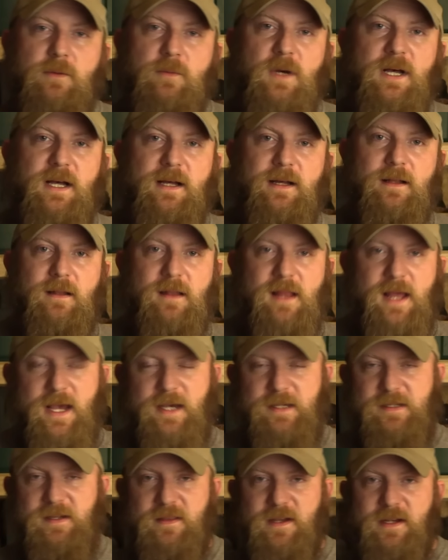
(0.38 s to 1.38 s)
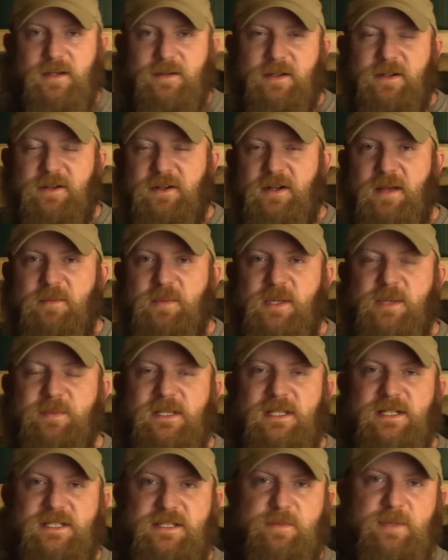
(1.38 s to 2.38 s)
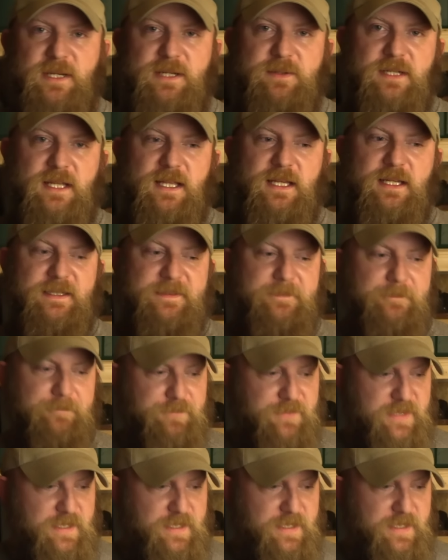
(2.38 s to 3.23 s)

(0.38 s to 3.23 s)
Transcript: Well, howdy there, internet people. It's Bo again.